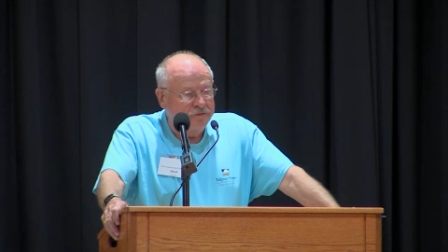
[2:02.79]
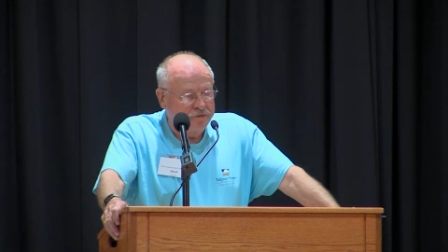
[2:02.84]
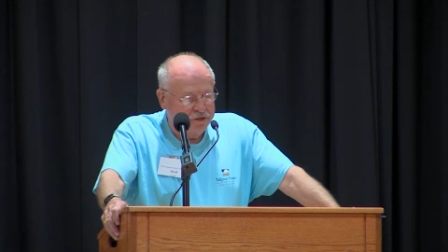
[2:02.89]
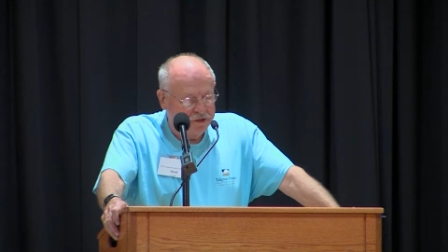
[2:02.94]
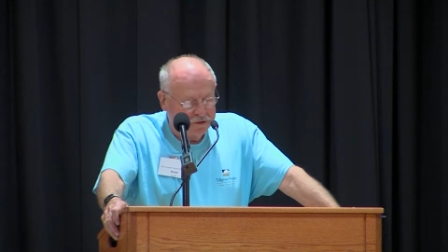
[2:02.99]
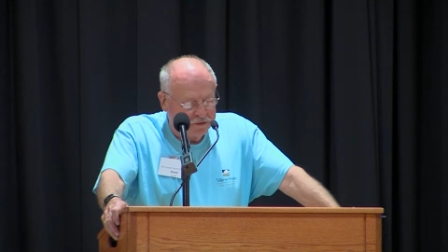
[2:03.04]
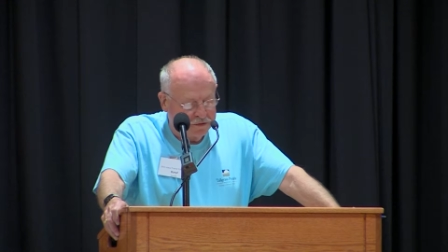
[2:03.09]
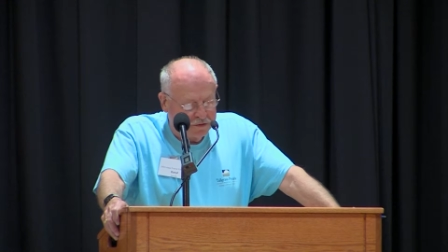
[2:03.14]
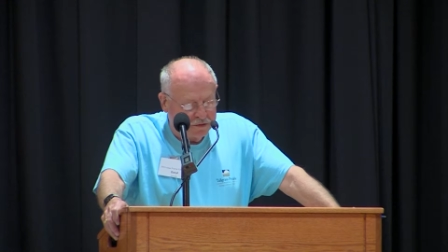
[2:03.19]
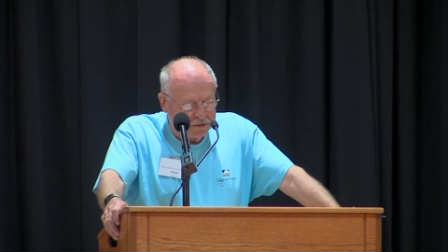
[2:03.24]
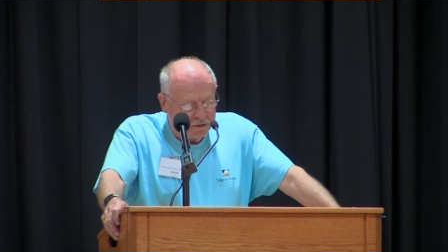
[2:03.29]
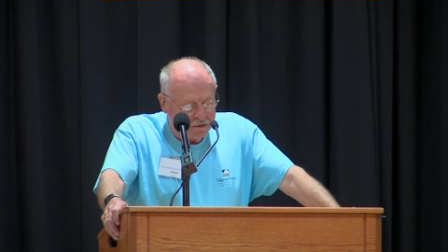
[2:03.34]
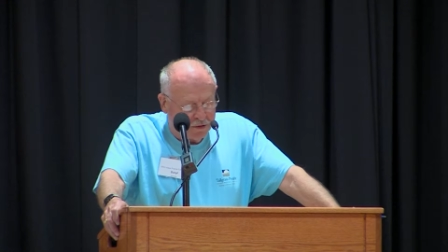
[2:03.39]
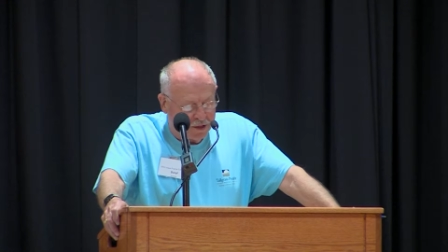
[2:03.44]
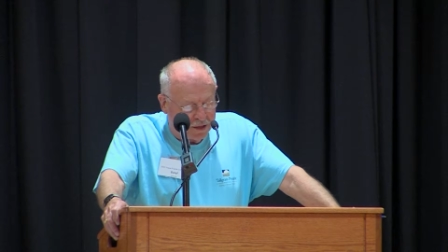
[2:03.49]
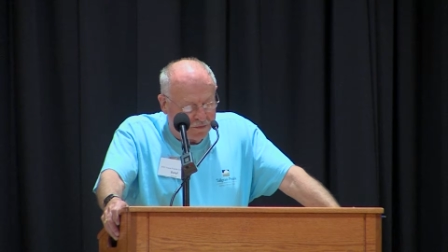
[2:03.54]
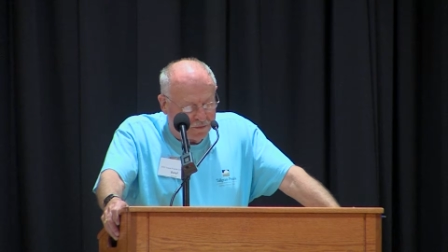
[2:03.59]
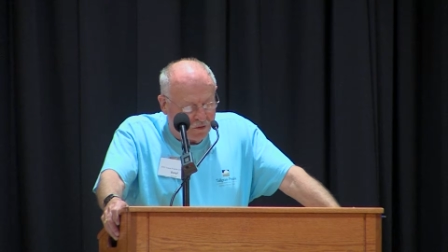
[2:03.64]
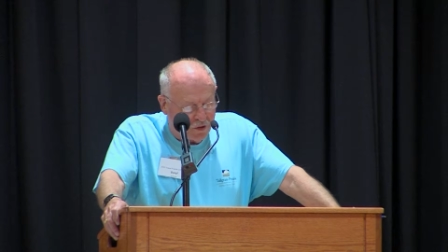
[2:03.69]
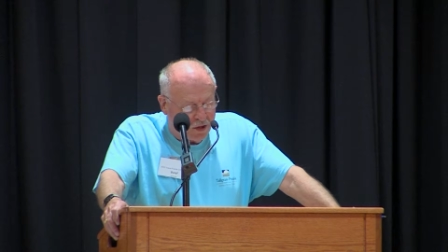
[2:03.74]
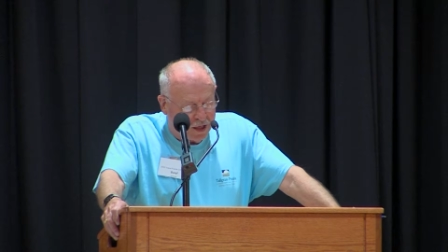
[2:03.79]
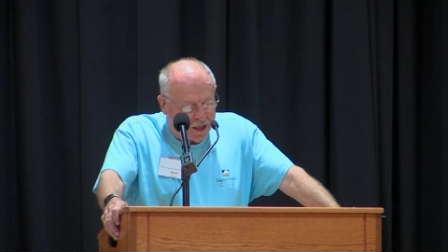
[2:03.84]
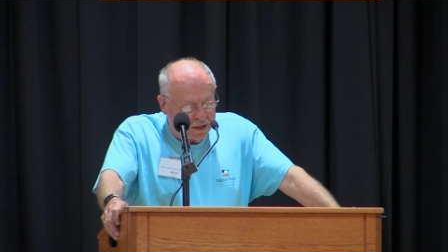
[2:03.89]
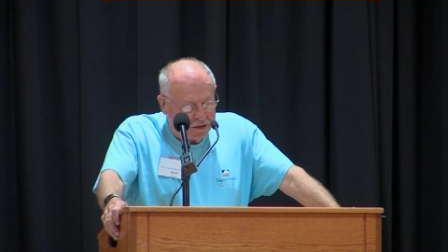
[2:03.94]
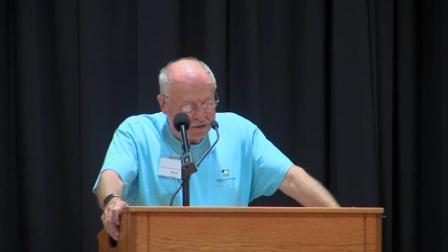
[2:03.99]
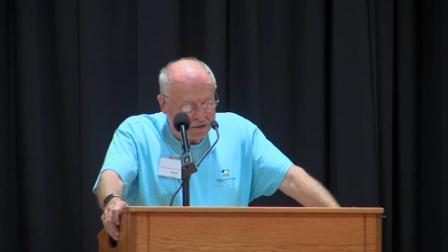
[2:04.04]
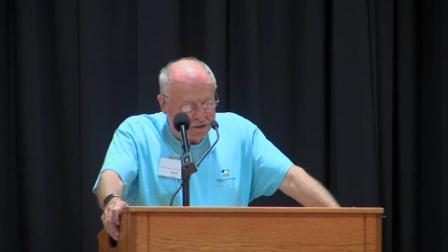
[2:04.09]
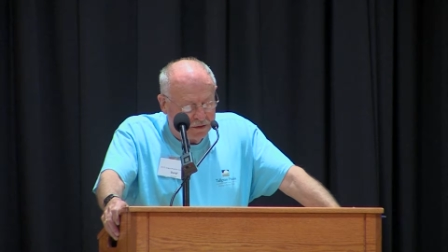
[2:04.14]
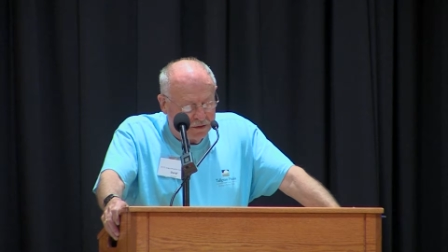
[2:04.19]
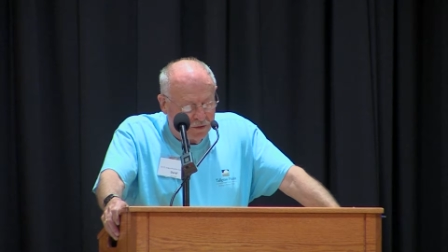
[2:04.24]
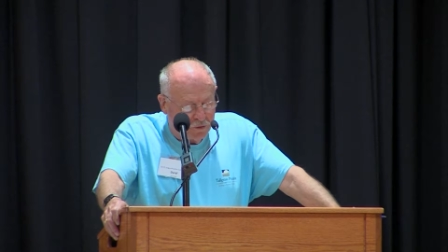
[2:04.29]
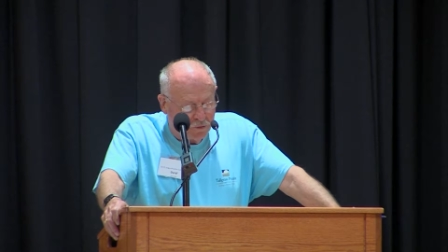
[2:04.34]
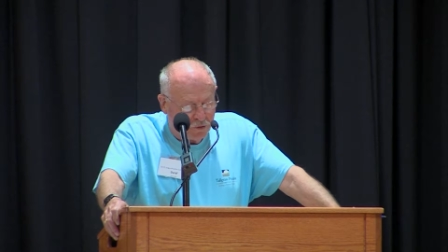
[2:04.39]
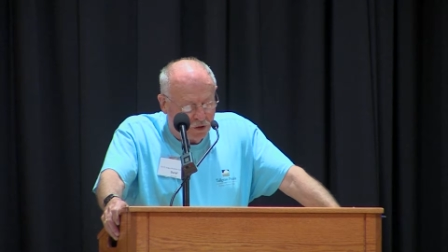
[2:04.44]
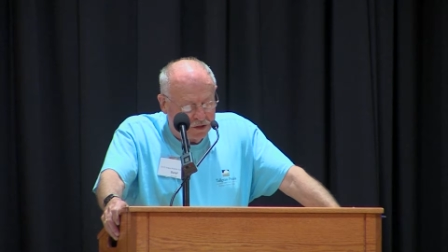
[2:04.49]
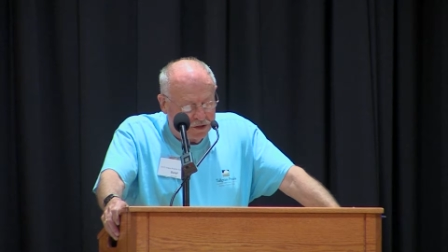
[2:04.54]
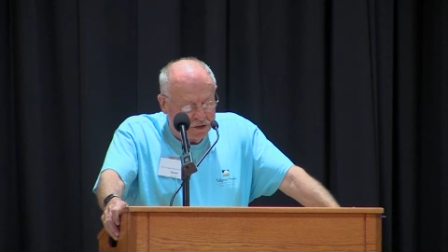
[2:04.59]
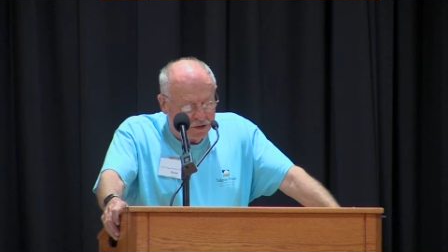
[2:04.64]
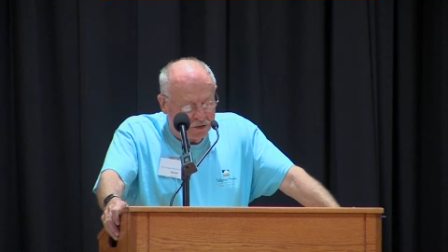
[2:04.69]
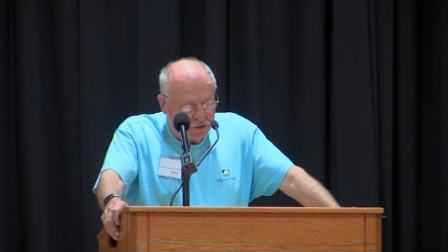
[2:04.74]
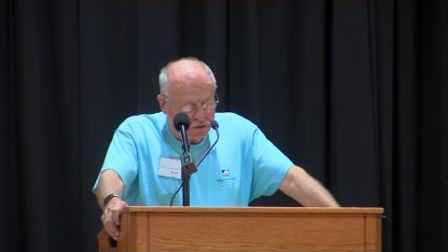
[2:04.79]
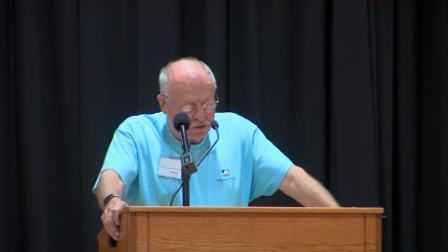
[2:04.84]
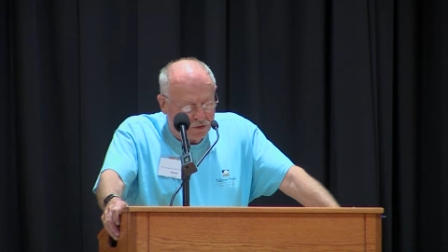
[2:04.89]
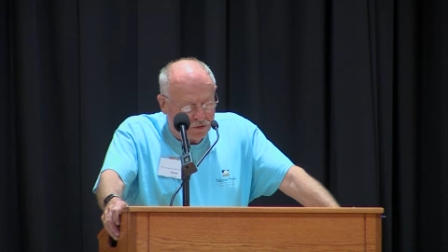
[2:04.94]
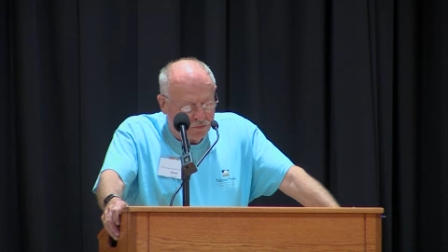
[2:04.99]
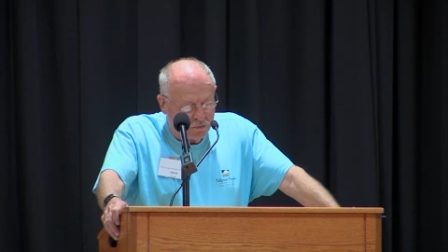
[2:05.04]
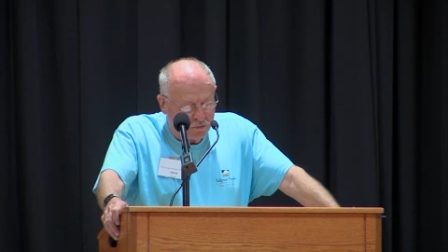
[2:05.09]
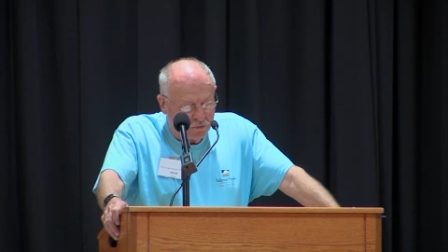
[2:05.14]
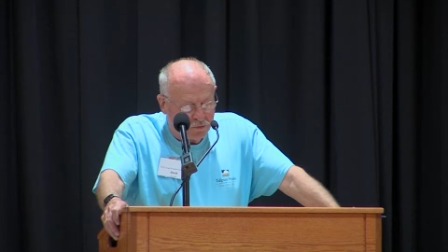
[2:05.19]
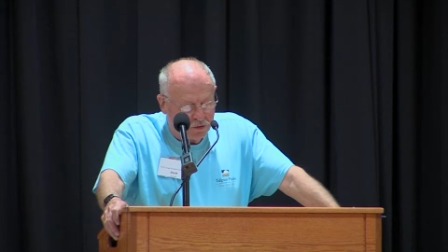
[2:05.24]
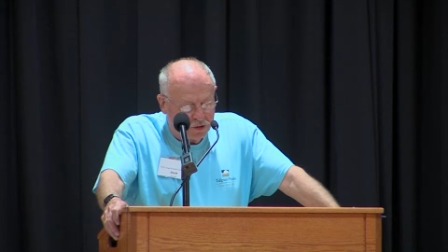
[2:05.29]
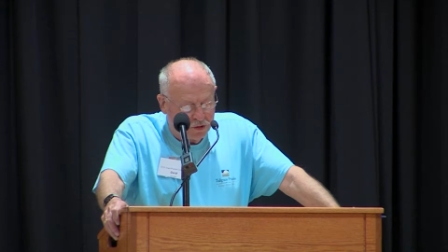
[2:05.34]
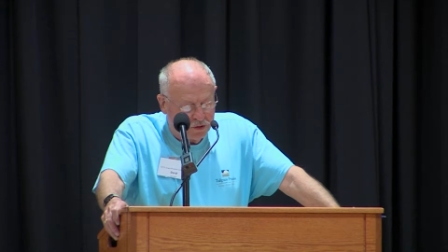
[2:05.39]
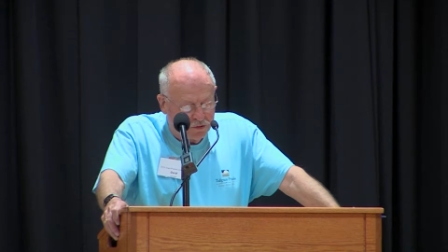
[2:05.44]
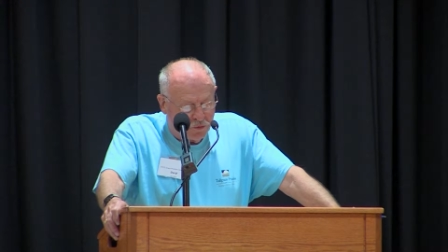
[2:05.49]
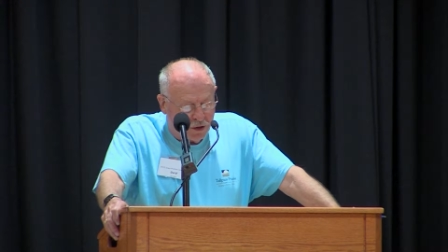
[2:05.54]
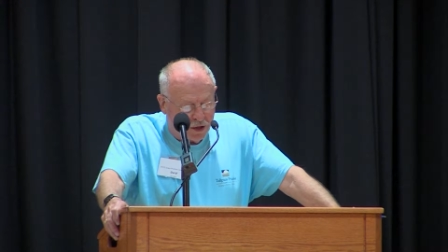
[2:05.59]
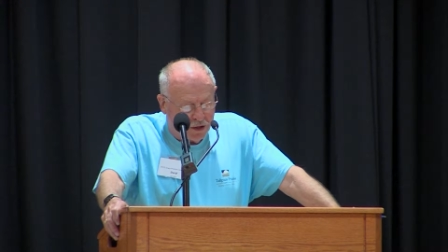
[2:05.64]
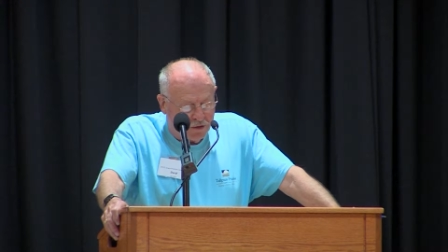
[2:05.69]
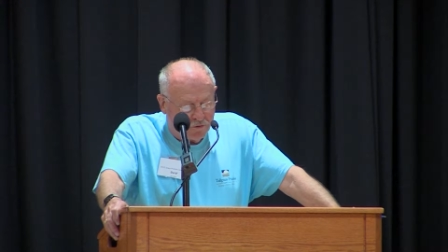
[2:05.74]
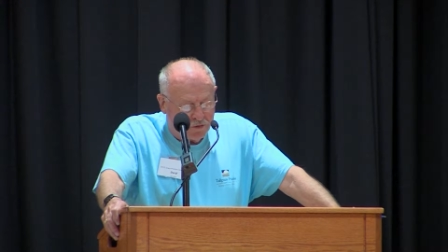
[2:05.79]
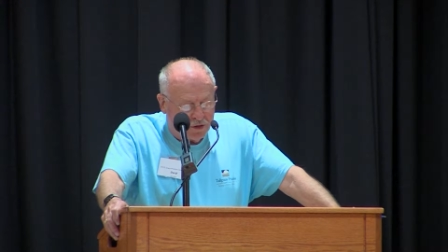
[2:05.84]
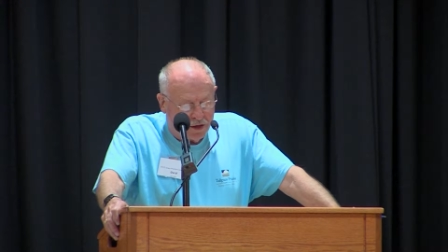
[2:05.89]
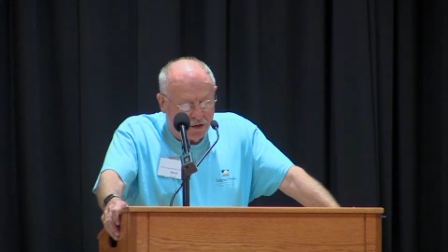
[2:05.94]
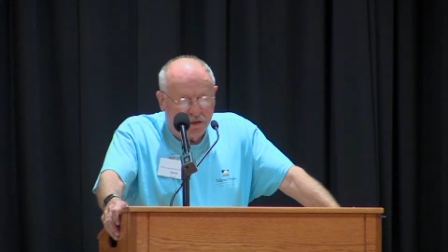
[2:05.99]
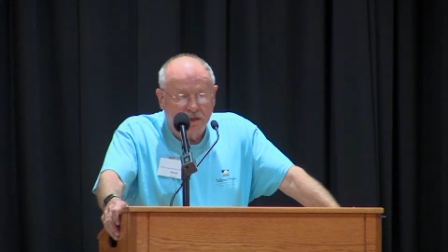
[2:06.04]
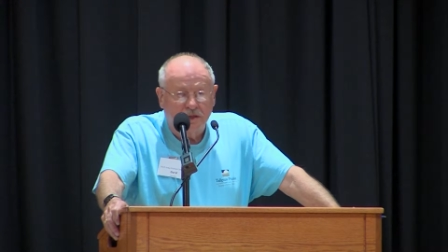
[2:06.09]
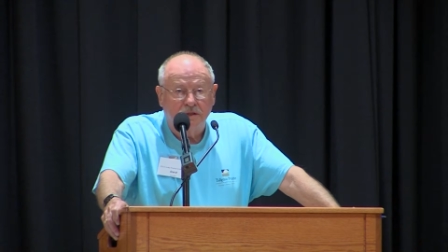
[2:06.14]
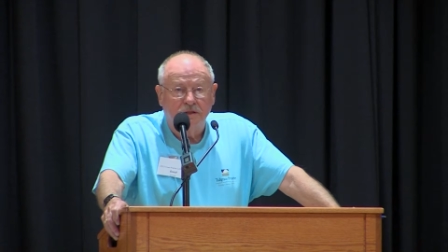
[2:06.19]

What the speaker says: used quite a lot. One's the North Woods Wildflowers,